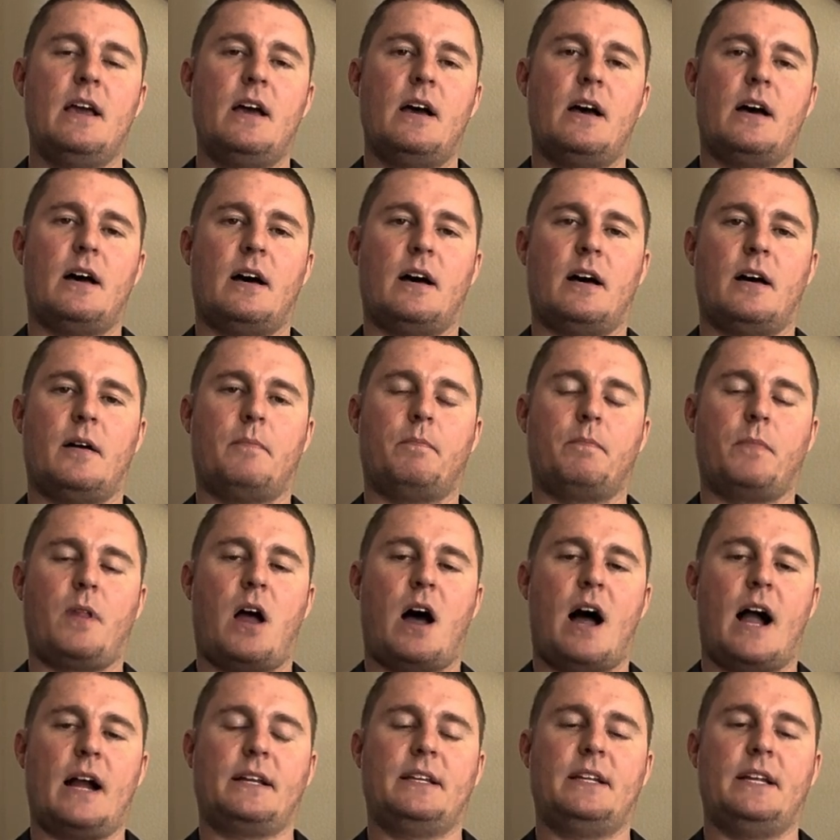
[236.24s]

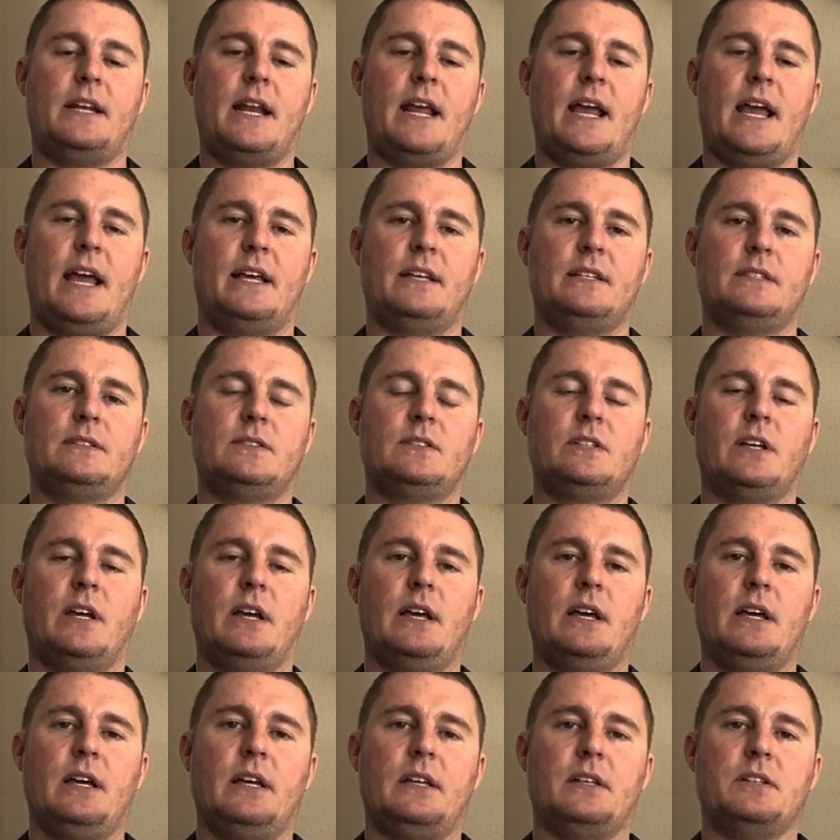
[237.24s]
Octanez,
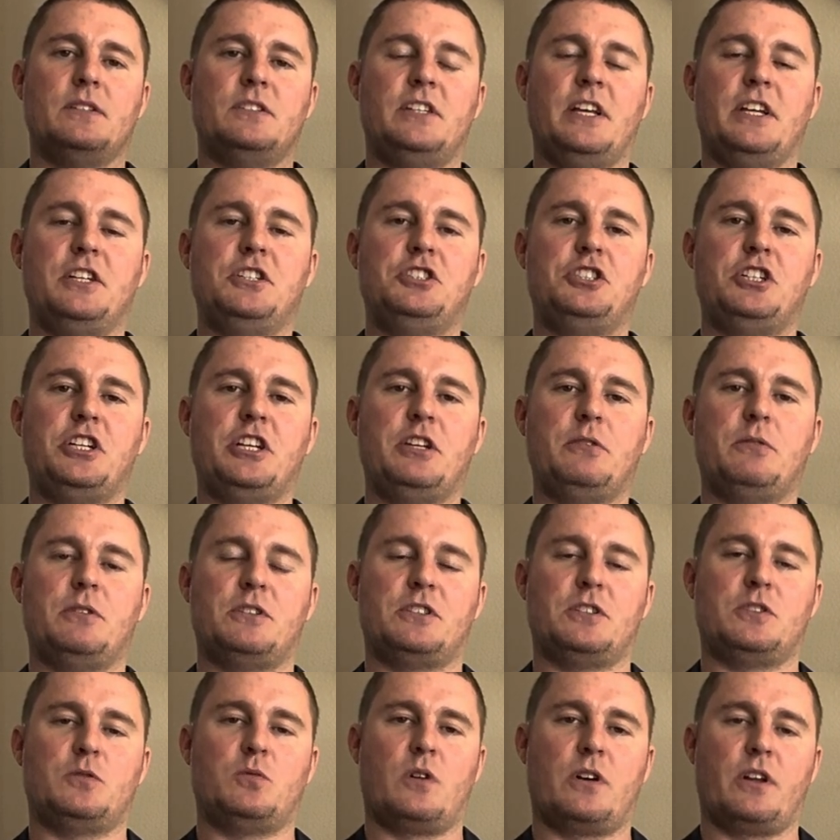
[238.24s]
Zinji,
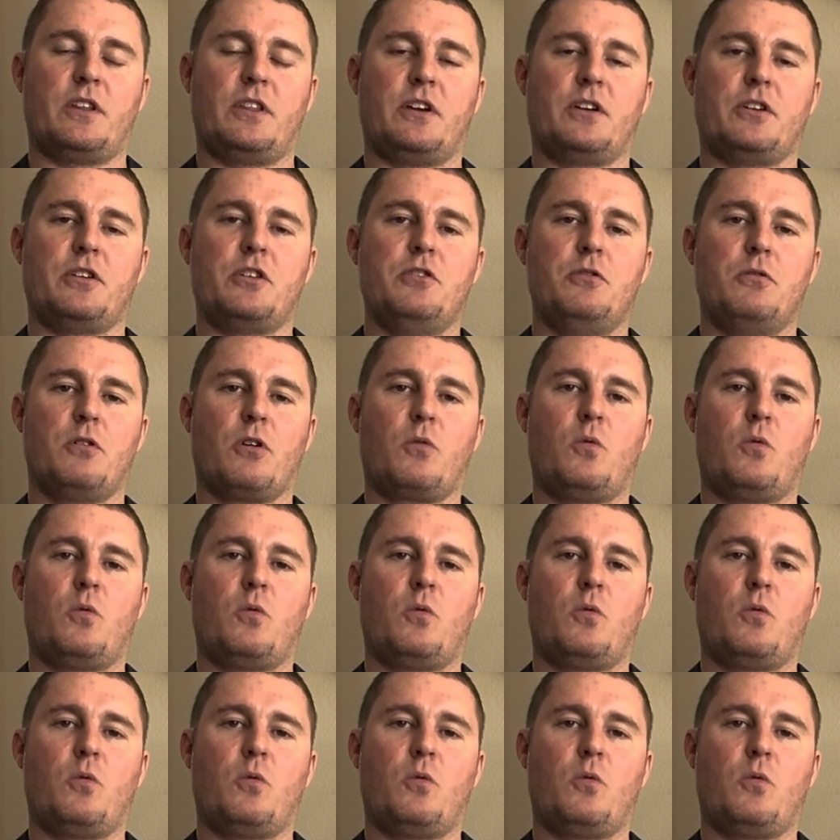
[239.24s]
which is one of their newer